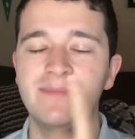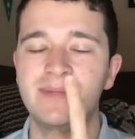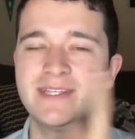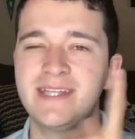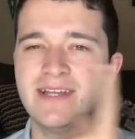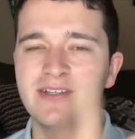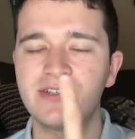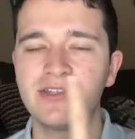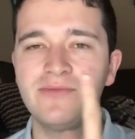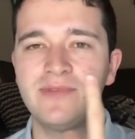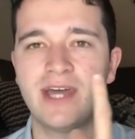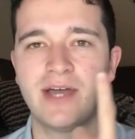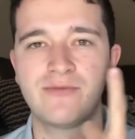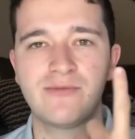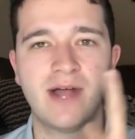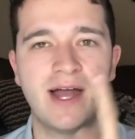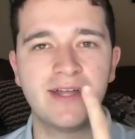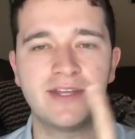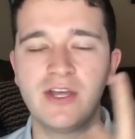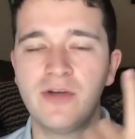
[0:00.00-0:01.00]
potentially without
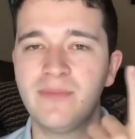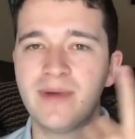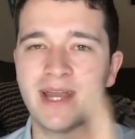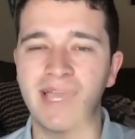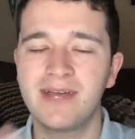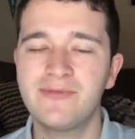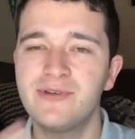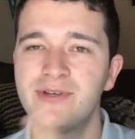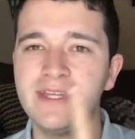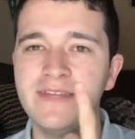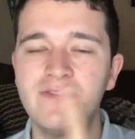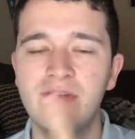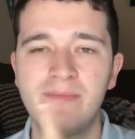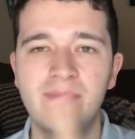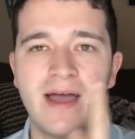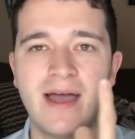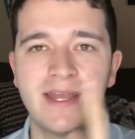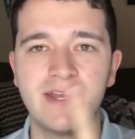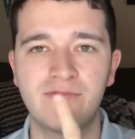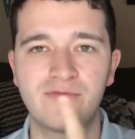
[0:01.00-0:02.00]
Rondo, but I wouldn't even
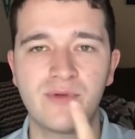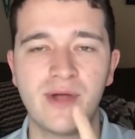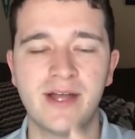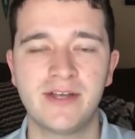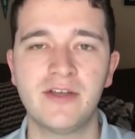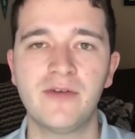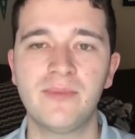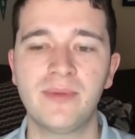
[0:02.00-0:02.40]
mind if Rondo